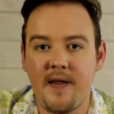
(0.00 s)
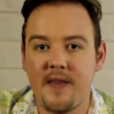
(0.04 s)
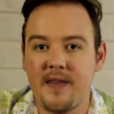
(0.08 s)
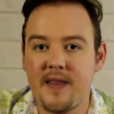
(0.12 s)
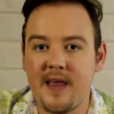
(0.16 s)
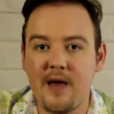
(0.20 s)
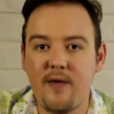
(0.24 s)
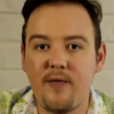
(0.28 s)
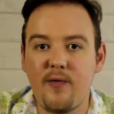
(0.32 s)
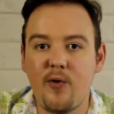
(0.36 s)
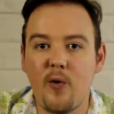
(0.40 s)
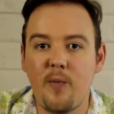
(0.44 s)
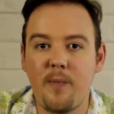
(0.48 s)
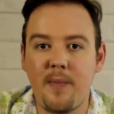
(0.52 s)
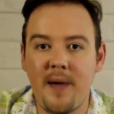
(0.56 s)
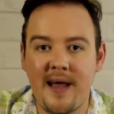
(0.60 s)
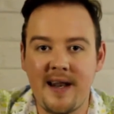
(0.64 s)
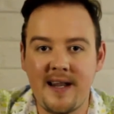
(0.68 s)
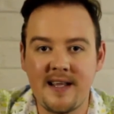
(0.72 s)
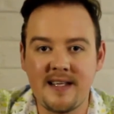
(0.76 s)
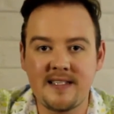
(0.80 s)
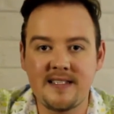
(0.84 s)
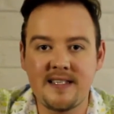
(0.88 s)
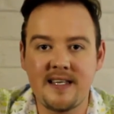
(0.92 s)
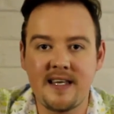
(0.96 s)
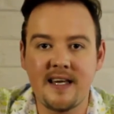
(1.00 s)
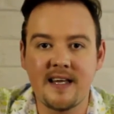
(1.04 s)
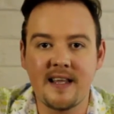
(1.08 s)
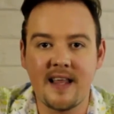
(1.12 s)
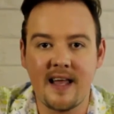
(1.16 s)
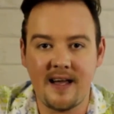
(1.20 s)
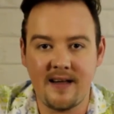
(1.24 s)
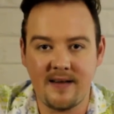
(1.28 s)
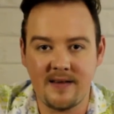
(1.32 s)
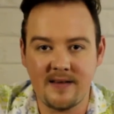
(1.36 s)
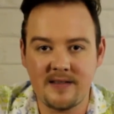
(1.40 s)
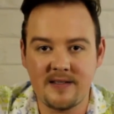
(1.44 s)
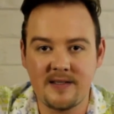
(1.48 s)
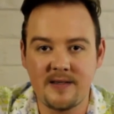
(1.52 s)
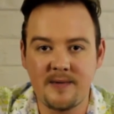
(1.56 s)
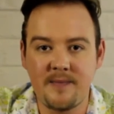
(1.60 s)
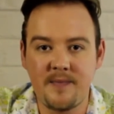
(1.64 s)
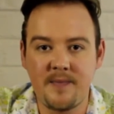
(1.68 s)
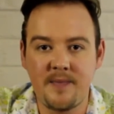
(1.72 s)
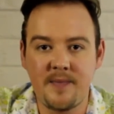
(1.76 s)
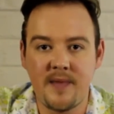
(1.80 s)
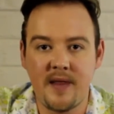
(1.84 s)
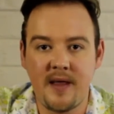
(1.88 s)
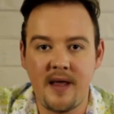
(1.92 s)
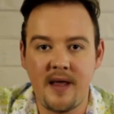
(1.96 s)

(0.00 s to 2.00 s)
therefore balancing it out.